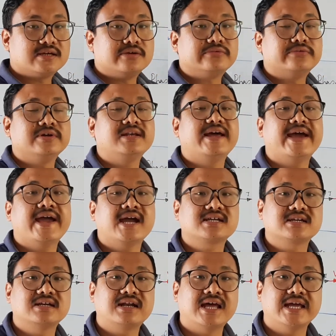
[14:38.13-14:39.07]
will
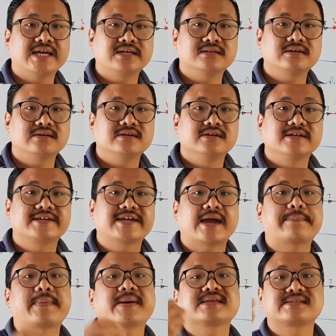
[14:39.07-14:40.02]
act like a
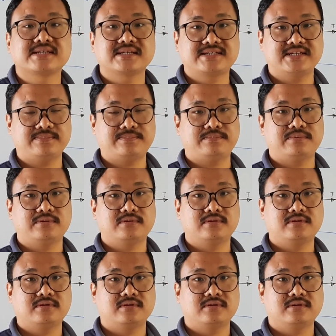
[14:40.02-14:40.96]
capacitive
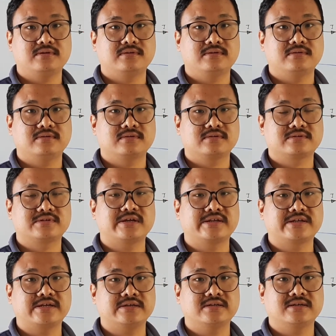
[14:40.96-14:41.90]

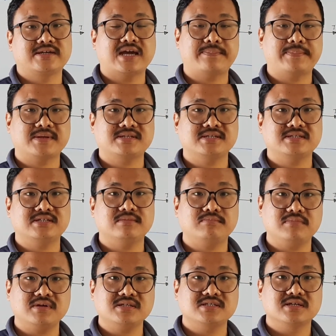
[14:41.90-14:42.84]
circuit. Capacitive
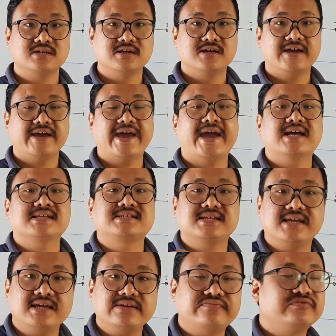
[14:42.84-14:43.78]
means as
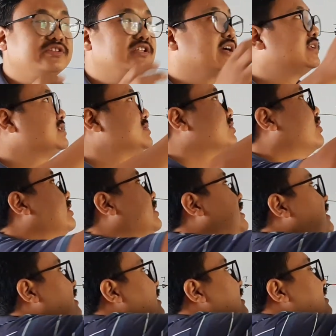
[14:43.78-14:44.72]
if there is
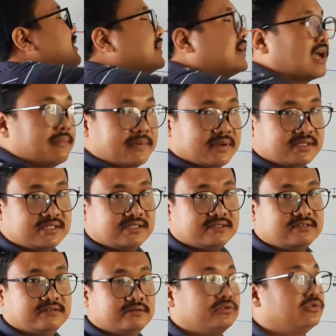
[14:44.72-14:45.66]
only
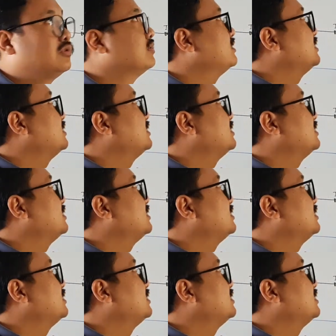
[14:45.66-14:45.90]
capacitor, though